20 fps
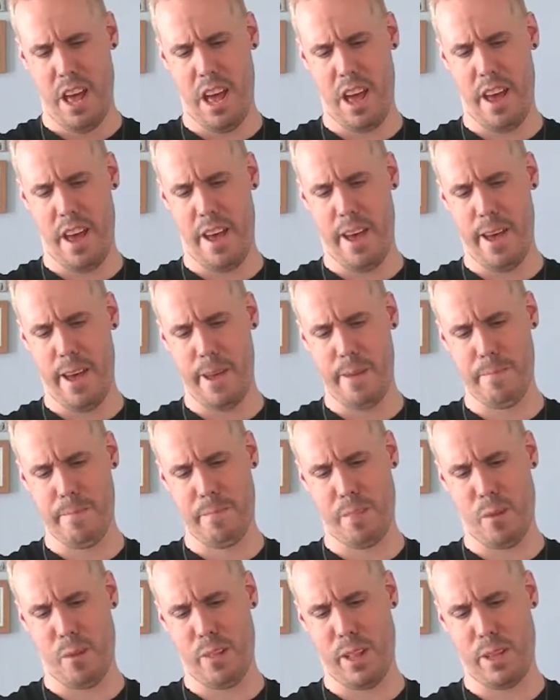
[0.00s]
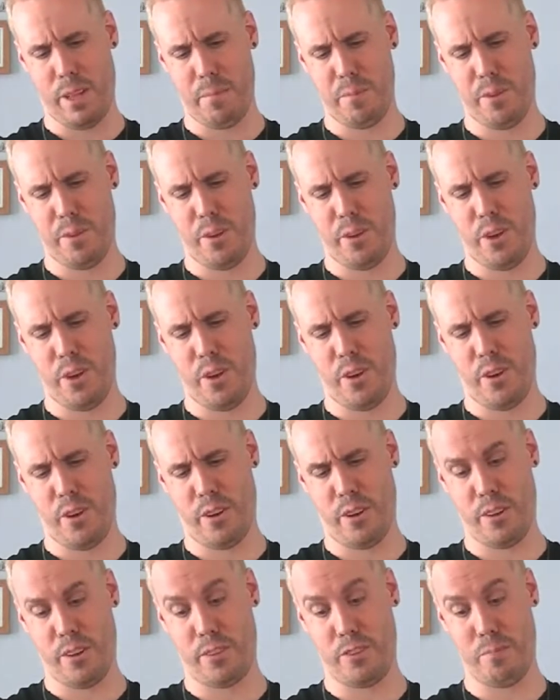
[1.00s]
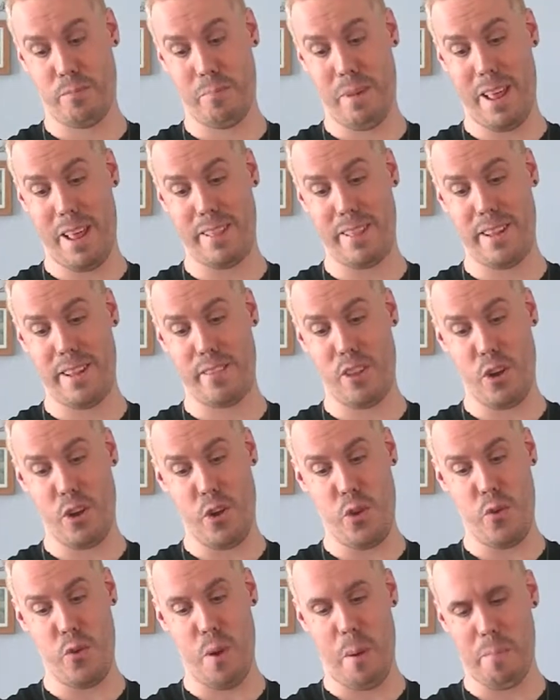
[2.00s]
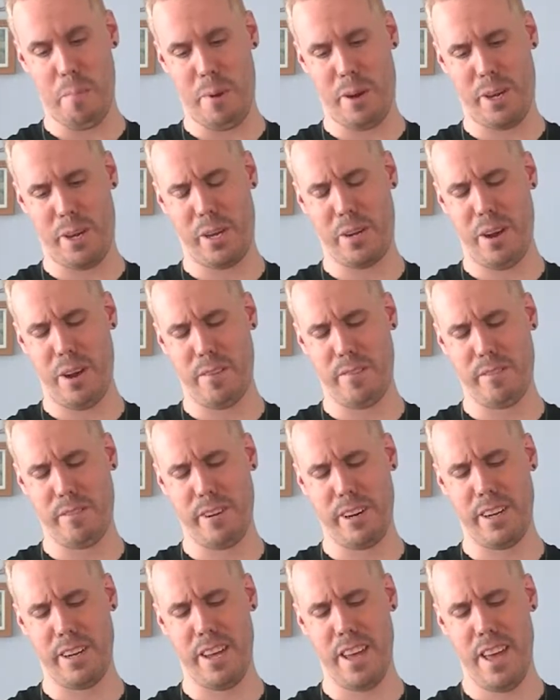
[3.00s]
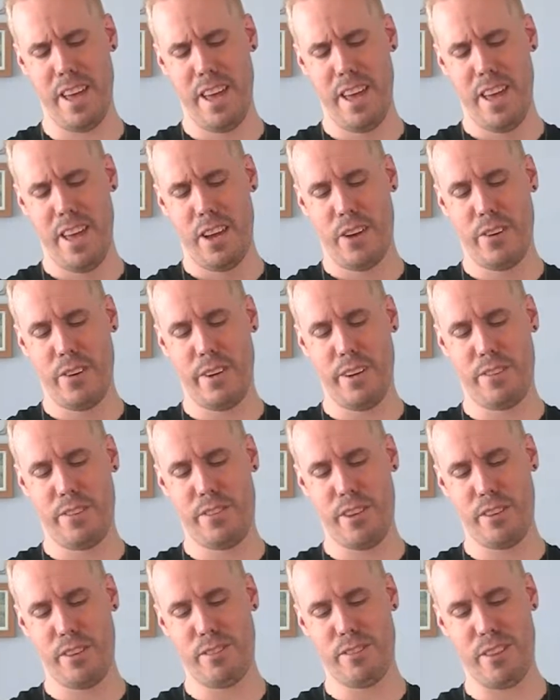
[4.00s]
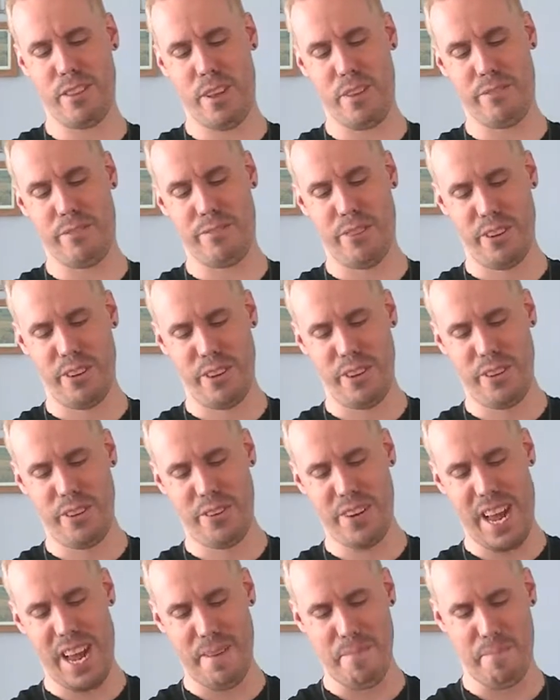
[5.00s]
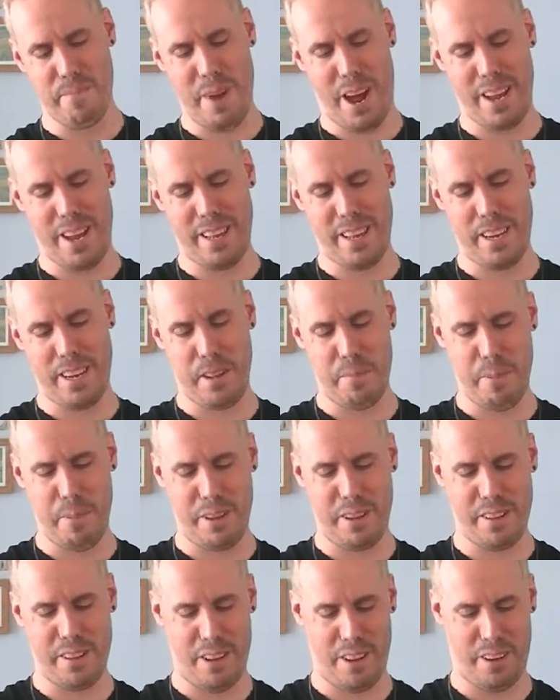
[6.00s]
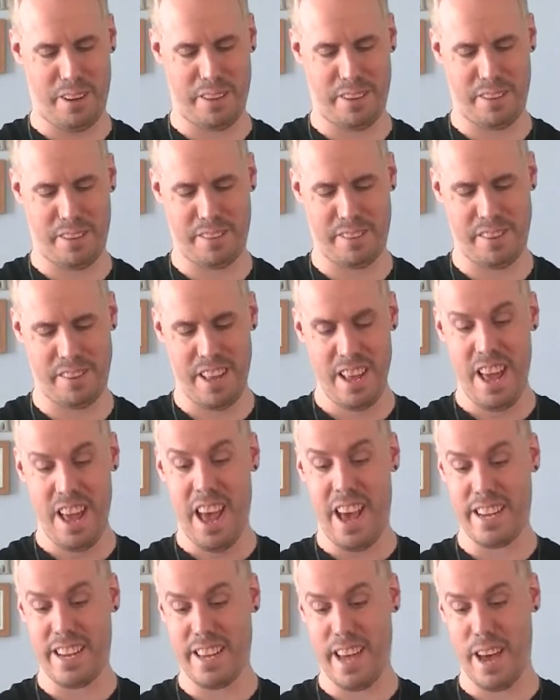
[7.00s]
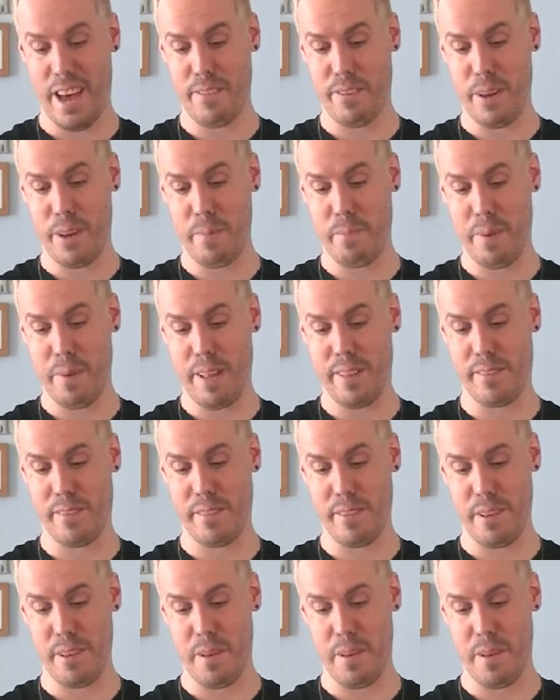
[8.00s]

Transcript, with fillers: Um, welcome to your splendid new body covering, created just for you by an independent artist and carefully pinned,